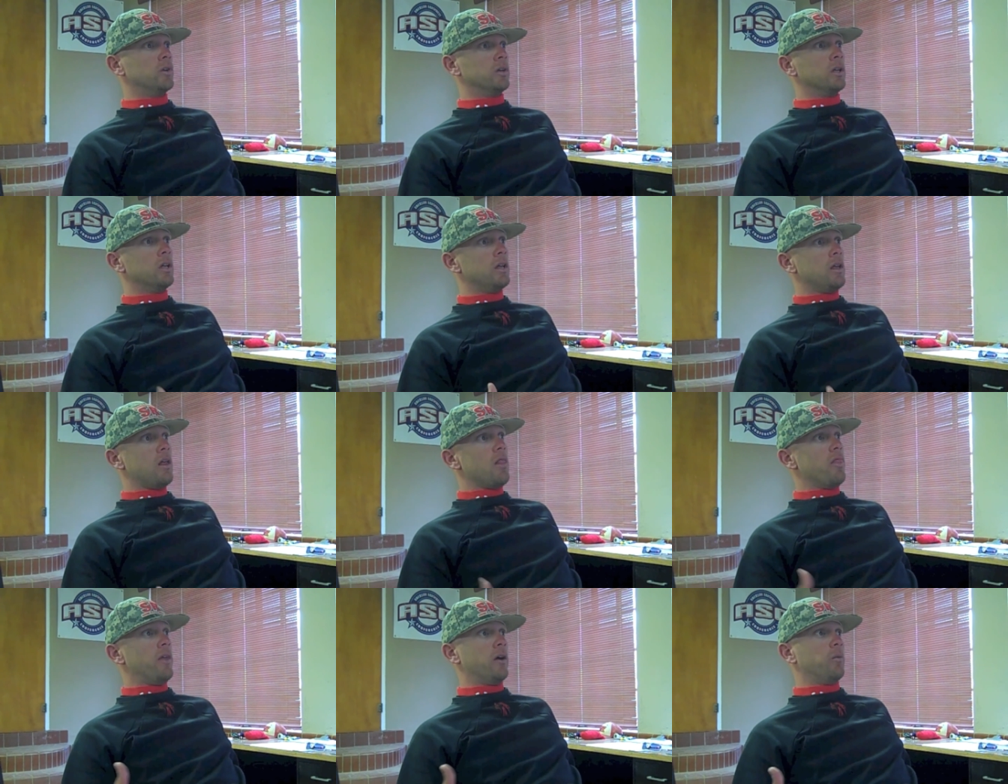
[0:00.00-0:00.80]
it,
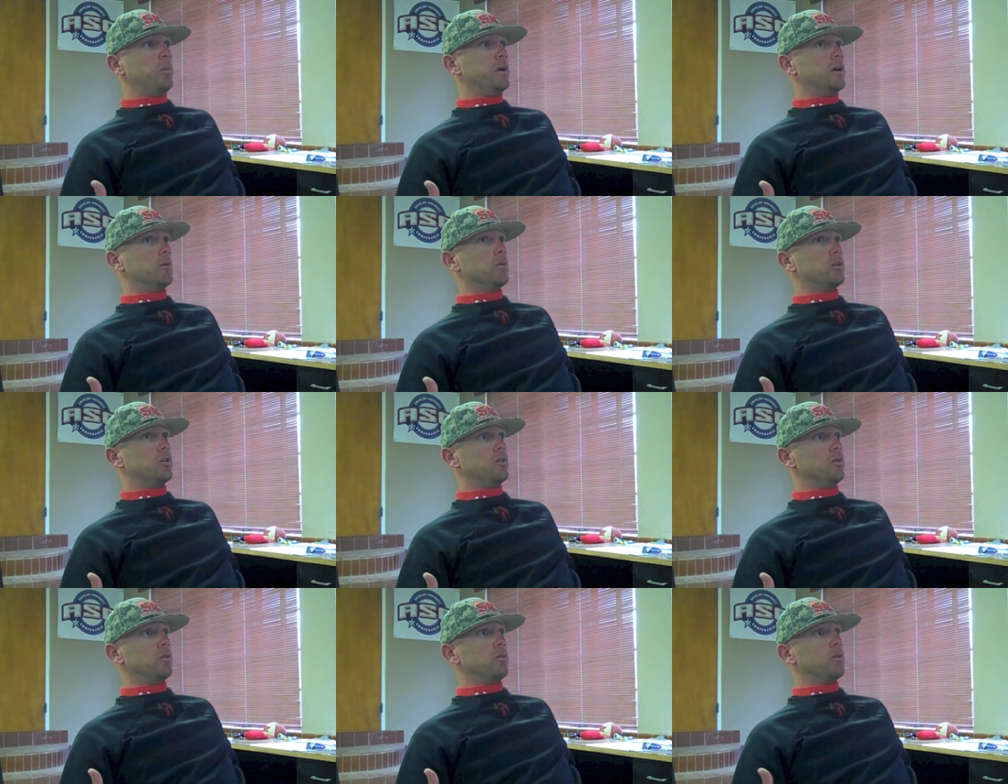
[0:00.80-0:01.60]
they'll be able
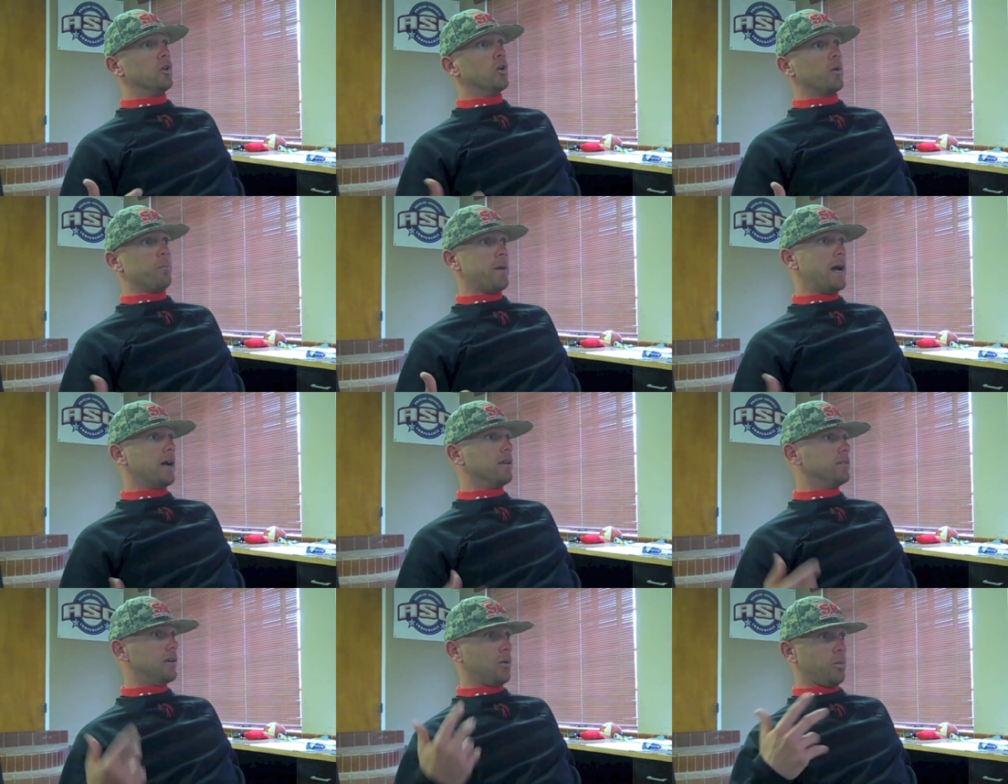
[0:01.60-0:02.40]
to look back
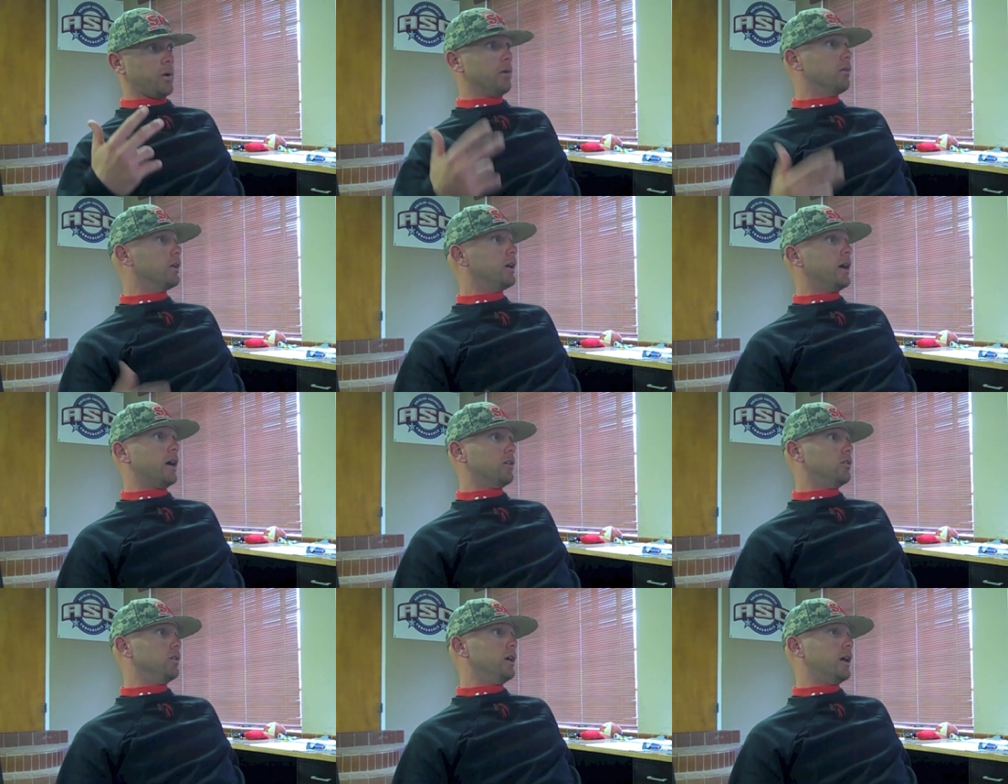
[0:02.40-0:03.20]
and say, we were the
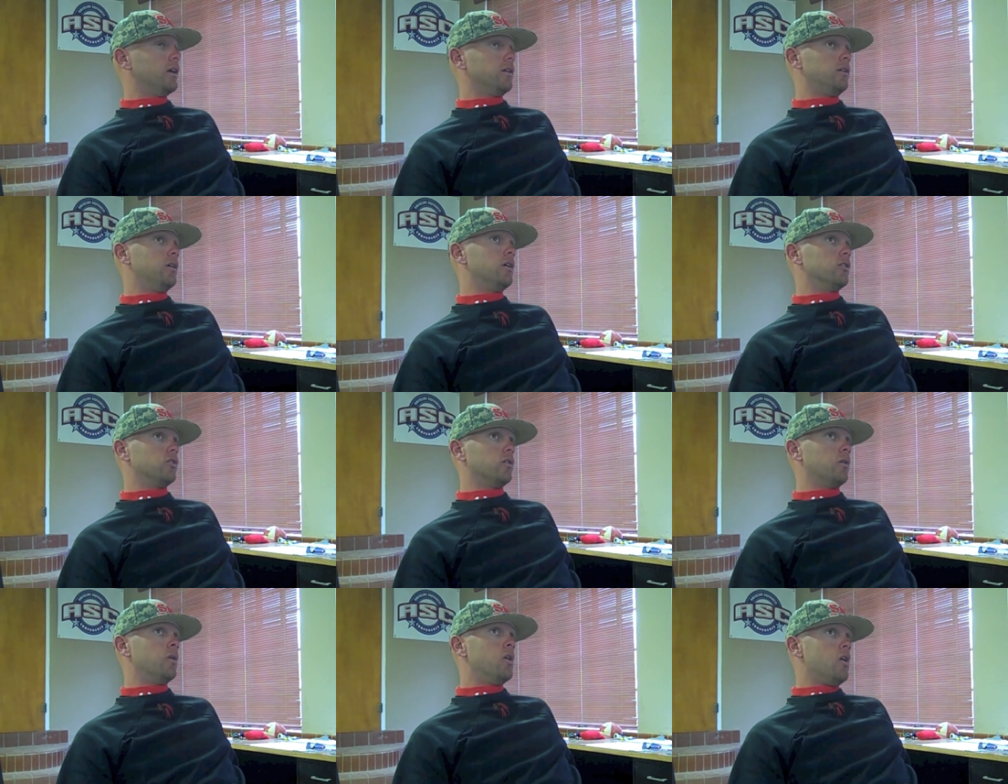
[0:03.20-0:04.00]
guys who got it done.
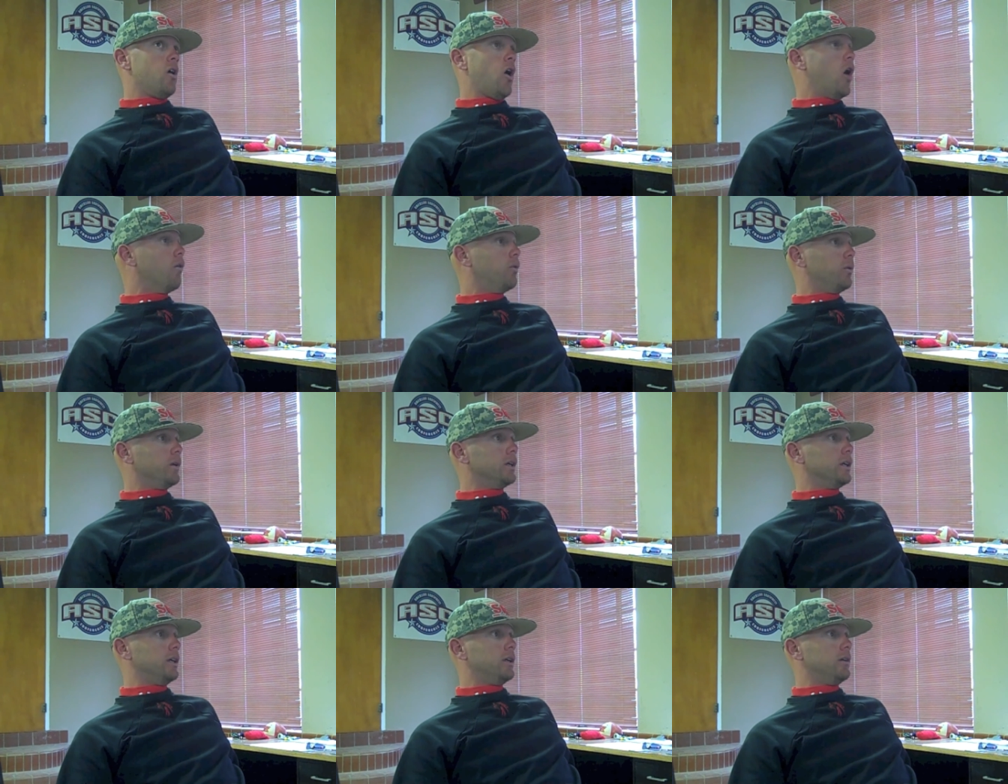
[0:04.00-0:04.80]
So hopefully we
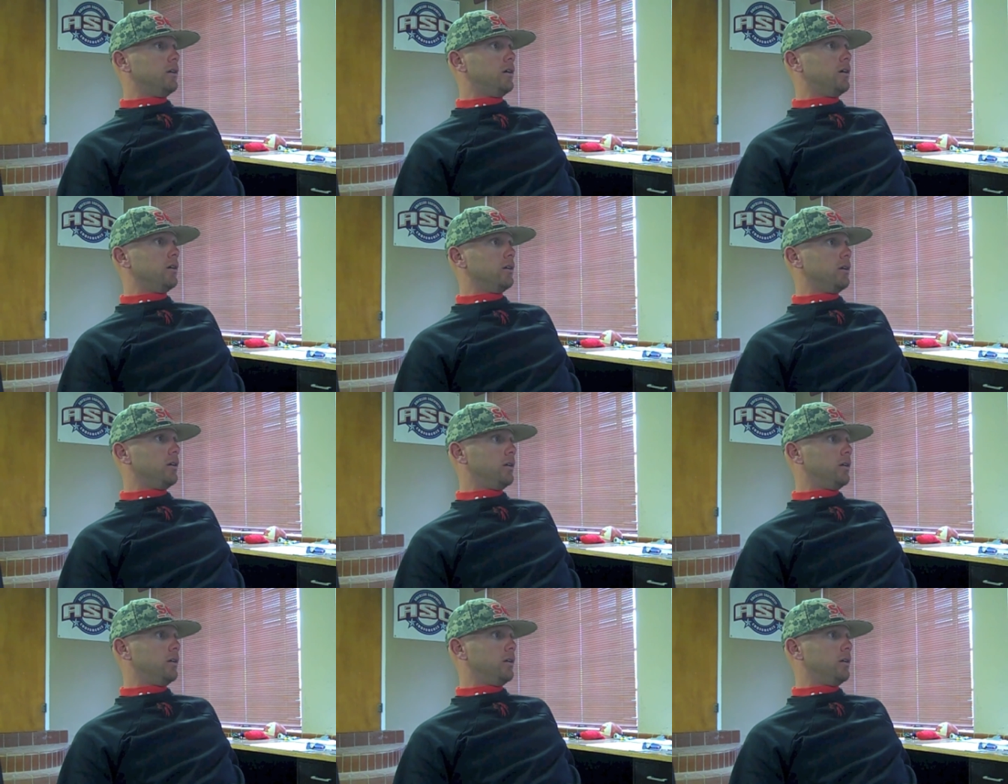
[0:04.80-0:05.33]
can get it done.